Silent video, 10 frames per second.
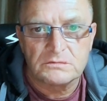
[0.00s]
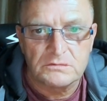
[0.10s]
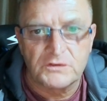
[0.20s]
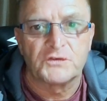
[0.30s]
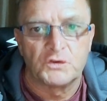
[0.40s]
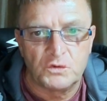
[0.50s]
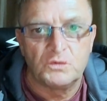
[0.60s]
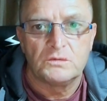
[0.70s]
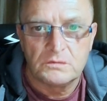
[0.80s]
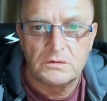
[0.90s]

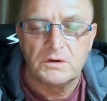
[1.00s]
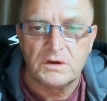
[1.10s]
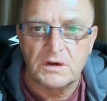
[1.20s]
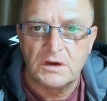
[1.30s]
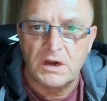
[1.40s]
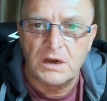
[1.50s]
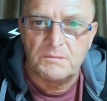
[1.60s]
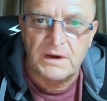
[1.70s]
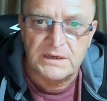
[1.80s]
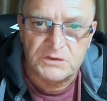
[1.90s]
through
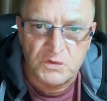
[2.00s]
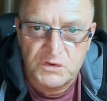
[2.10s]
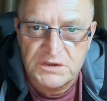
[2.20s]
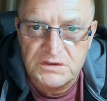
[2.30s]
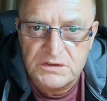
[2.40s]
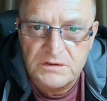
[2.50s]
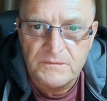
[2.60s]
my associates,